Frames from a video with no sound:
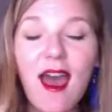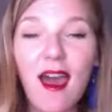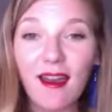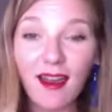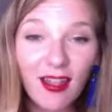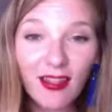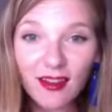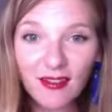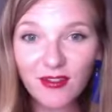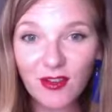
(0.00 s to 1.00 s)
a
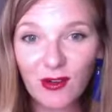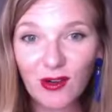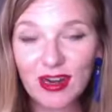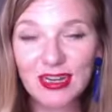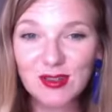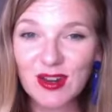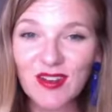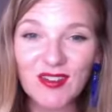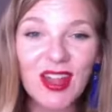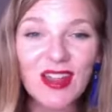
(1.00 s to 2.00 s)
color for
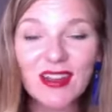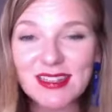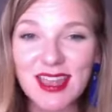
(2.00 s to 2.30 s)
$25,